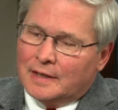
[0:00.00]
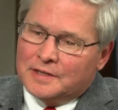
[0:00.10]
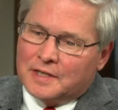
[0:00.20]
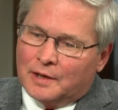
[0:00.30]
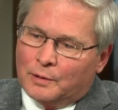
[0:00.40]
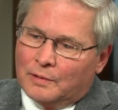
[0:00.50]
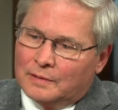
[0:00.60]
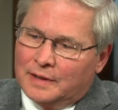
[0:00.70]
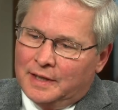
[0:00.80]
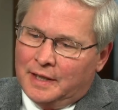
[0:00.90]
So,
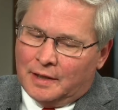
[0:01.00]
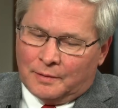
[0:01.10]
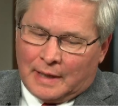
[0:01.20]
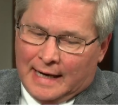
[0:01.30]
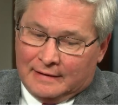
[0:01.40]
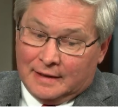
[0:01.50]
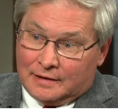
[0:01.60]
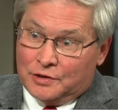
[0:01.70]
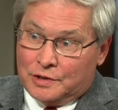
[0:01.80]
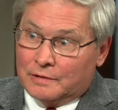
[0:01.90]
you know, I
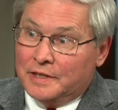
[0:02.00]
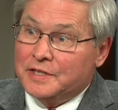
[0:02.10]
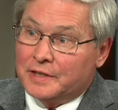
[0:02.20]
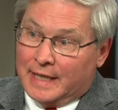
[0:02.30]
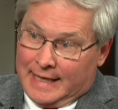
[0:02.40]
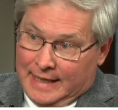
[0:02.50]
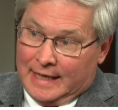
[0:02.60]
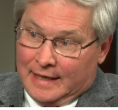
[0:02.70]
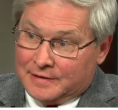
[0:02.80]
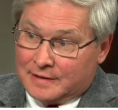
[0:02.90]
think the jury's going to
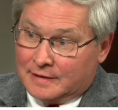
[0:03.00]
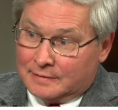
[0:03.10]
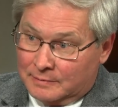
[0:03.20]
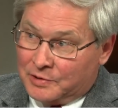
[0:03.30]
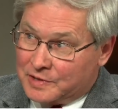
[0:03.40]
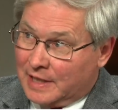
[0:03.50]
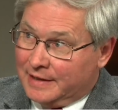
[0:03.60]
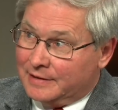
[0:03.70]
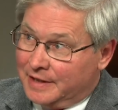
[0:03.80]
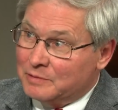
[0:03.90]
ask, most
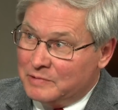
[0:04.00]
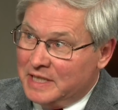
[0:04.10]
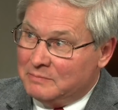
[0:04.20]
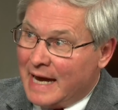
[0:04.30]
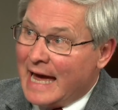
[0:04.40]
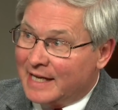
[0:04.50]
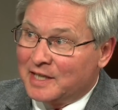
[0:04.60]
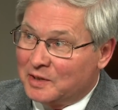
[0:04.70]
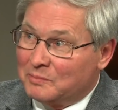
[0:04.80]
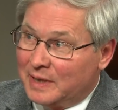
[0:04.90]
likely, to read back
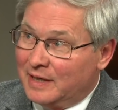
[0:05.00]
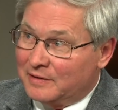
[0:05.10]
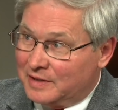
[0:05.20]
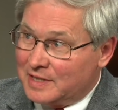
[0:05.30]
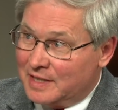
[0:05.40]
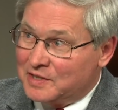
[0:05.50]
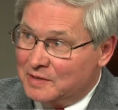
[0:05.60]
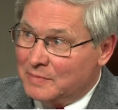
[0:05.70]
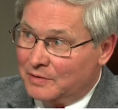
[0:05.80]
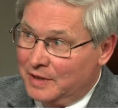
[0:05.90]
and compare the
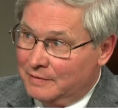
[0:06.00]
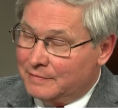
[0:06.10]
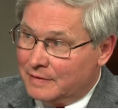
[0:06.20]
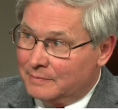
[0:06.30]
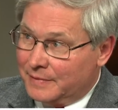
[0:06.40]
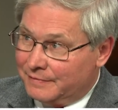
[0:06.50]
testimony from the